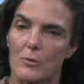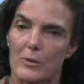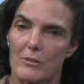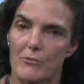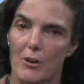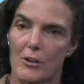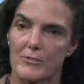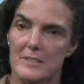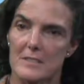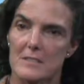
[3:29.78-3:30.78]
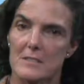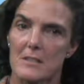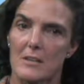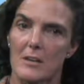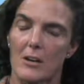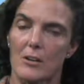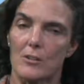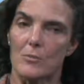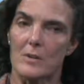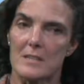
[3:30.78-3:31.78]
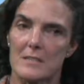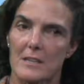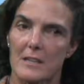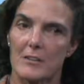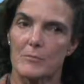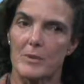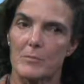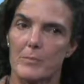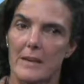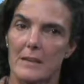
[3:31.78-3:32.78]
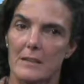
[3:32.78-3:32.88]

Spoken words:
running for office, is that I've been paying